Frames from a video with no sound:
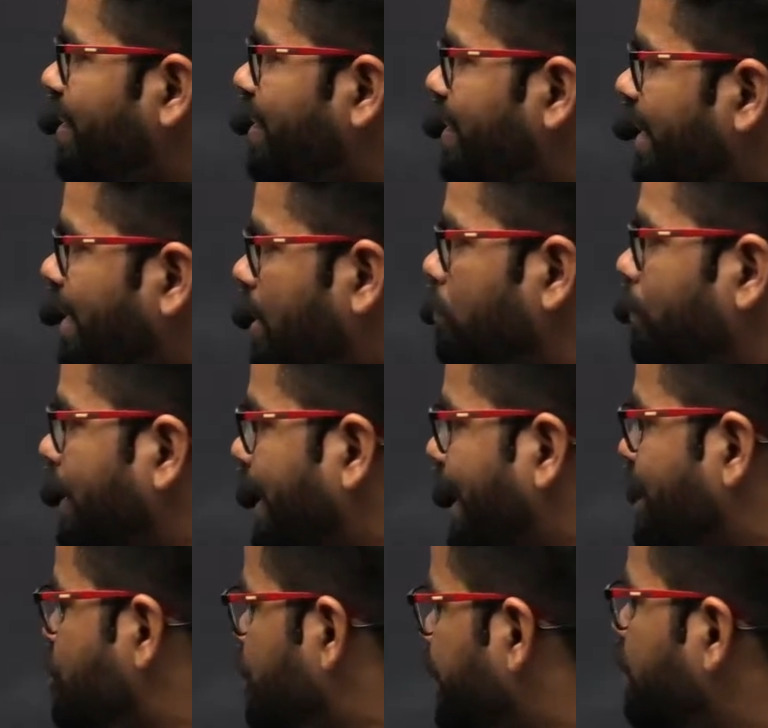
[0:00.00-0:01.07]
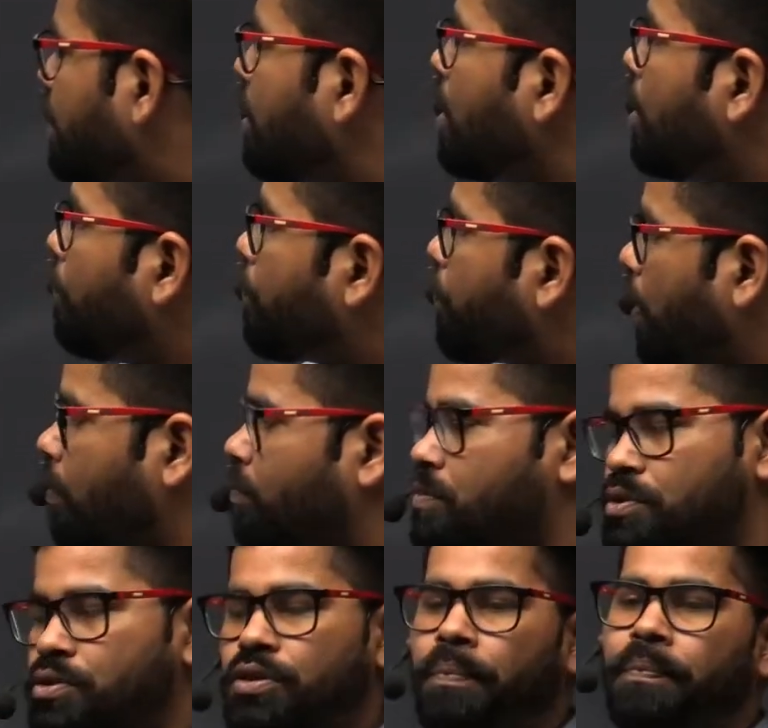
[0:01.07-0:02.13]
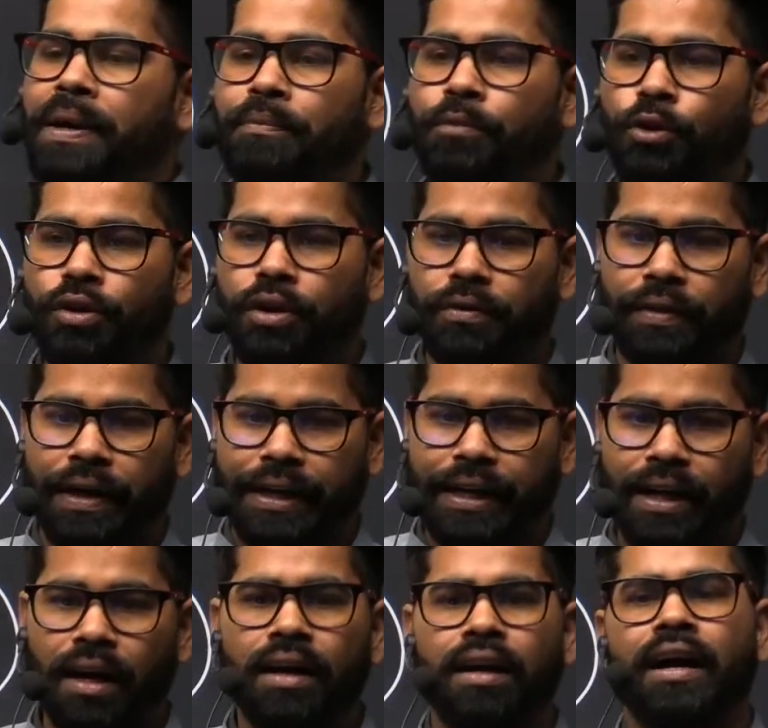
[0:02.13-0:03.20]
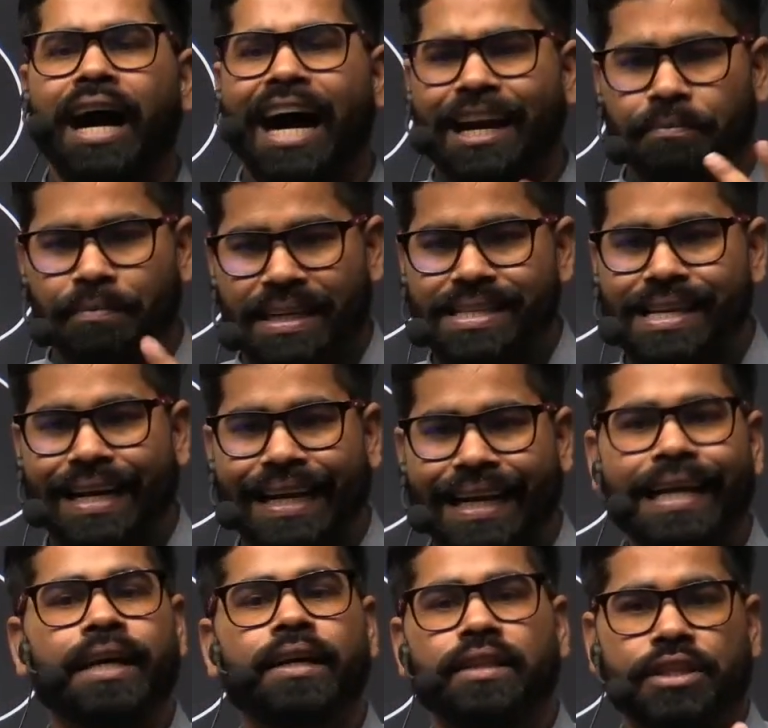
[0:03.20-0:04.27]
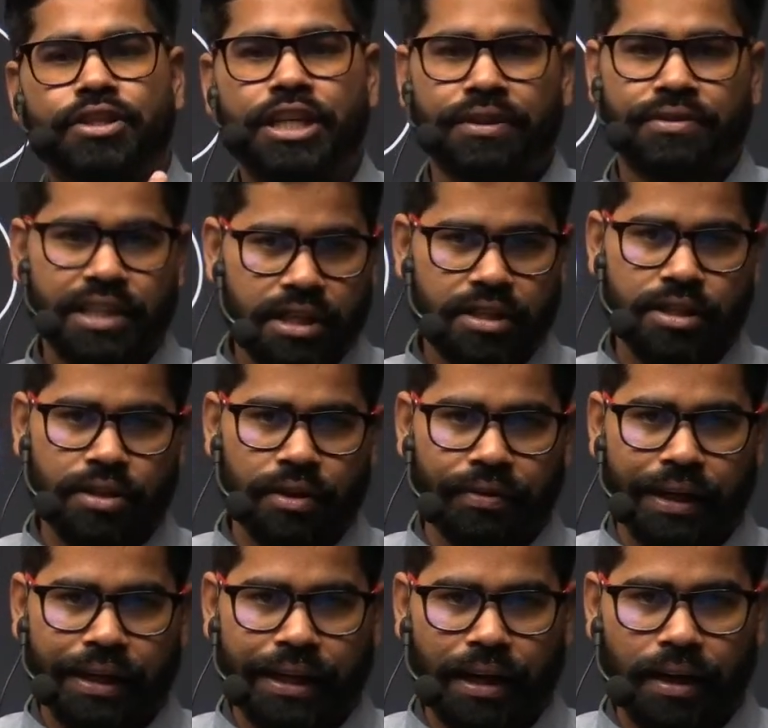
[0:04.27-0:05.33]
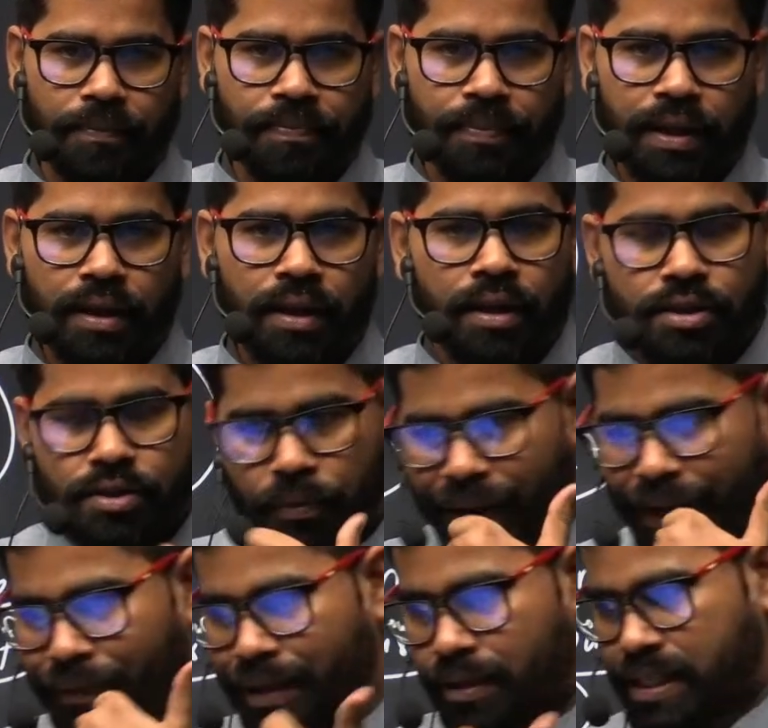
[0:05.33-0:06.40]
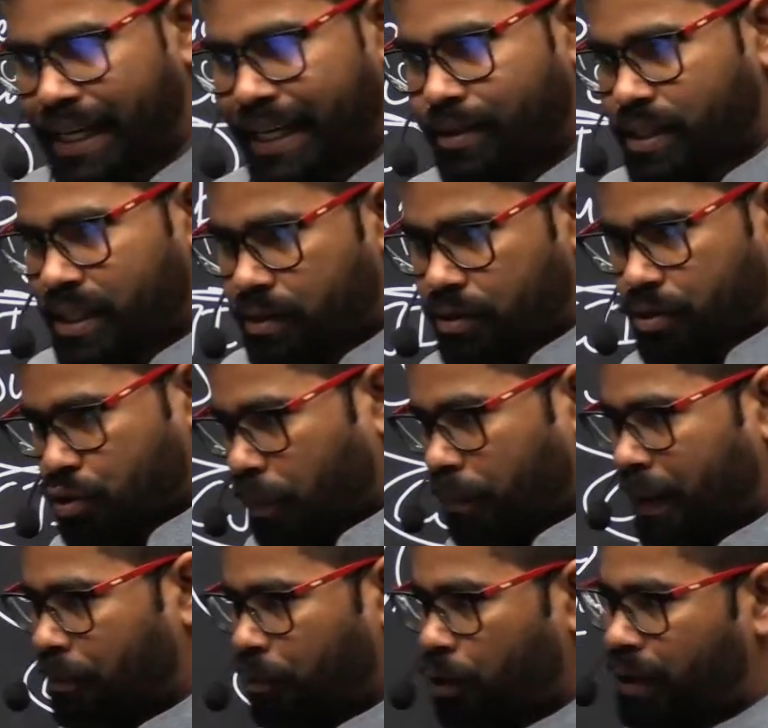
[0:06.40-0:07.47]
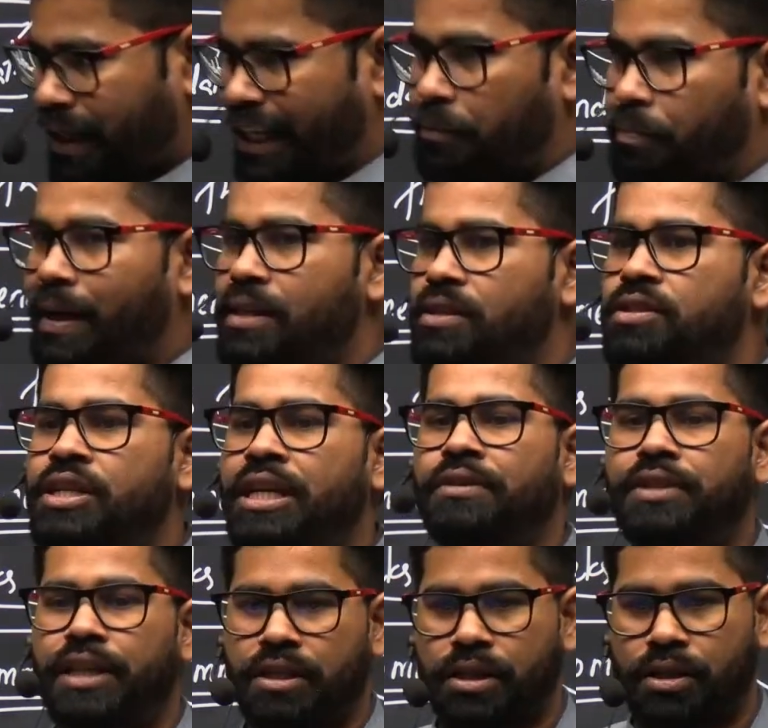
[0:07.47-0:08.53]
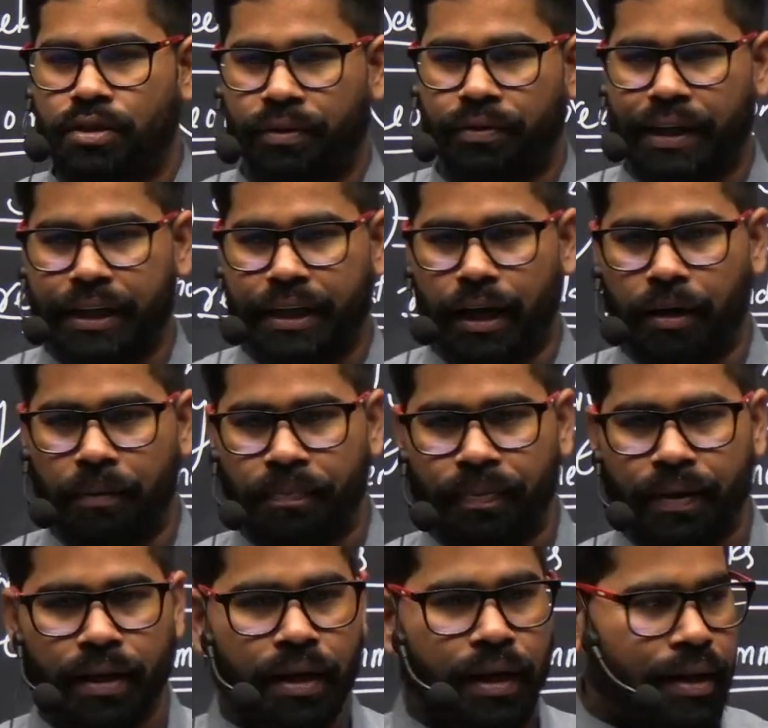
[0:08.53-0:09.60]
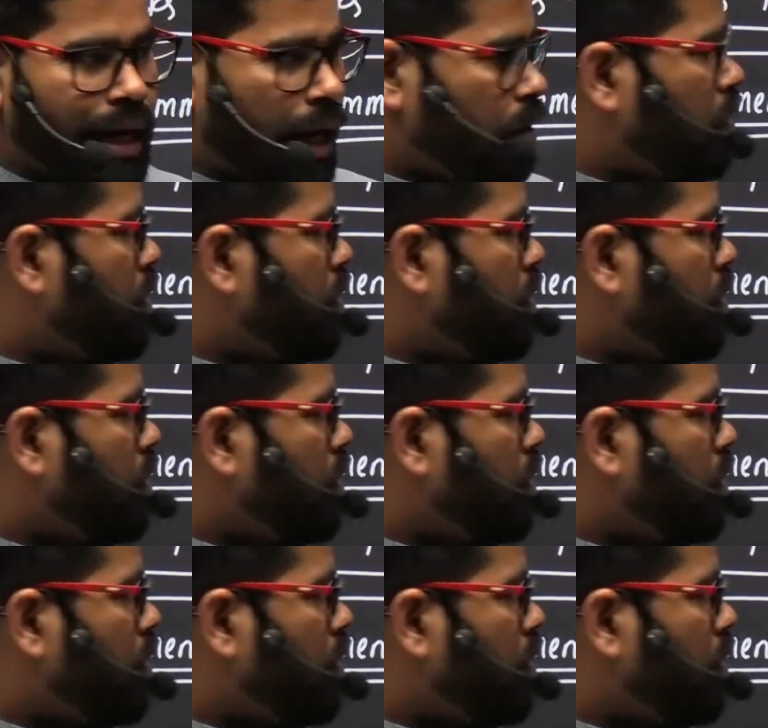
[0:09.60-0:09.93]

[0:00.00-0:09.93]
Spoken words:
recommendation from Supreme Court of India and basically the Chief Justice of India. So when we say Supreme Court, it means Chief Justice of India. Now,